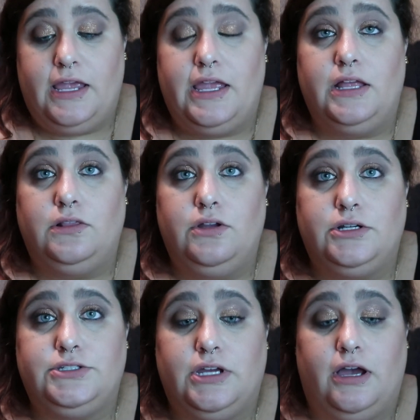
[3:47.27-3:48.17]
It
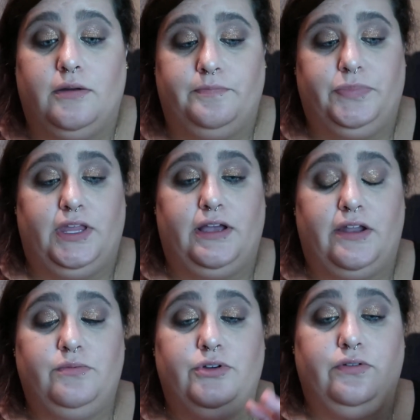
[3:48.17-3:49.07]
looked, like, I
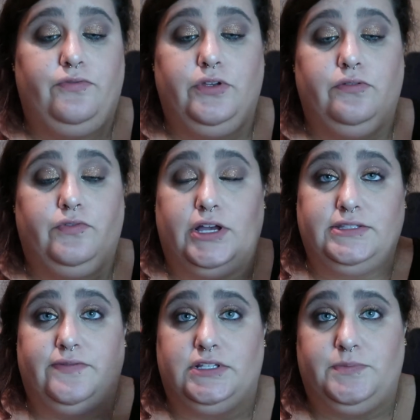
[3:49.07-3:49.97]
don't know if you guys
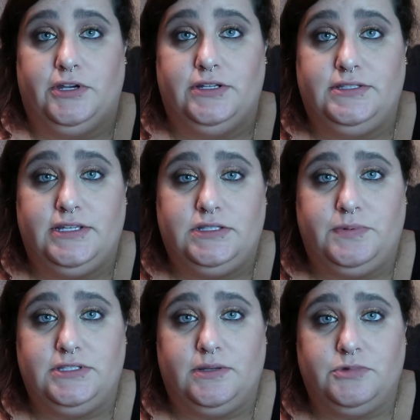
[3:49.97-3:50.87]
have experienced this,
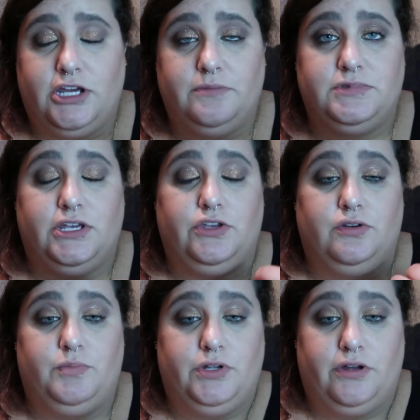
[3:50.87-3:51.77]
but sometimes, like,
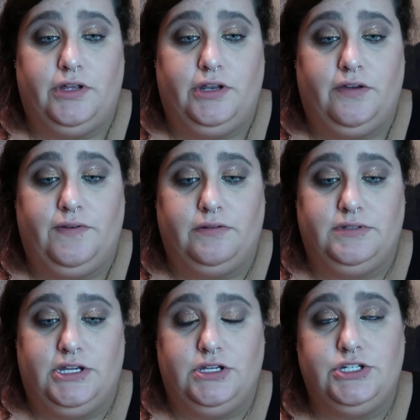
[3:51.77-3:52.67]
you'll put on a
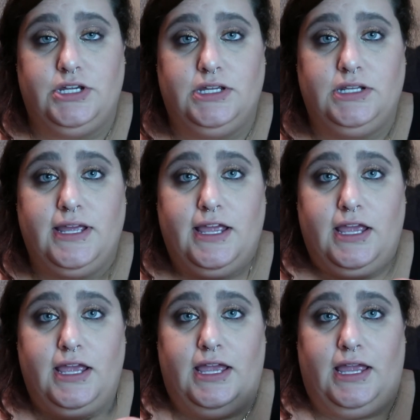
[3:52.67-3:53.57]
foundation
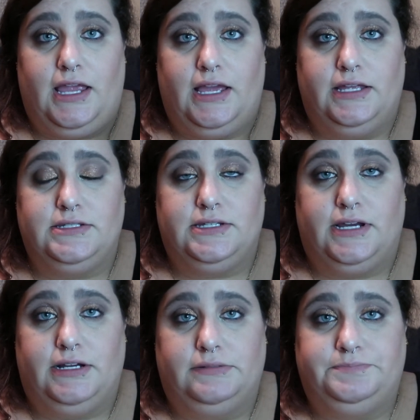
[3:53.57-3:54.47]

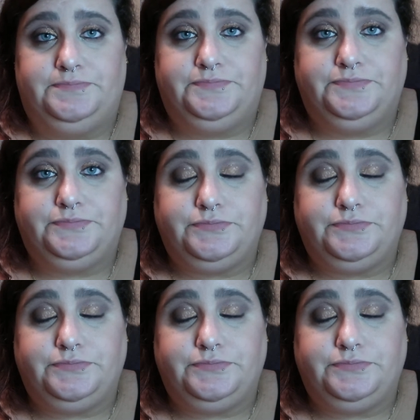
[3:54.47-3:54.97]
and,